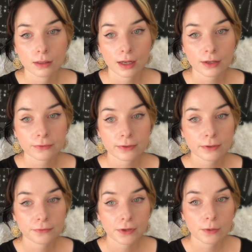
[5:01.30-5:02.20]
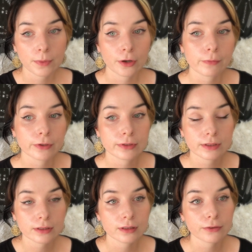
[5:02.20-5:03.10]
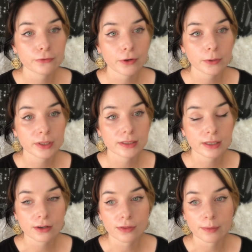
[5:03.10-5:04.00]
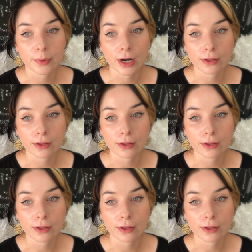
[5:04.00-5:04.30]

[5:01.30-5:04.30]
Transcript: After a few moments of focusing on the breath,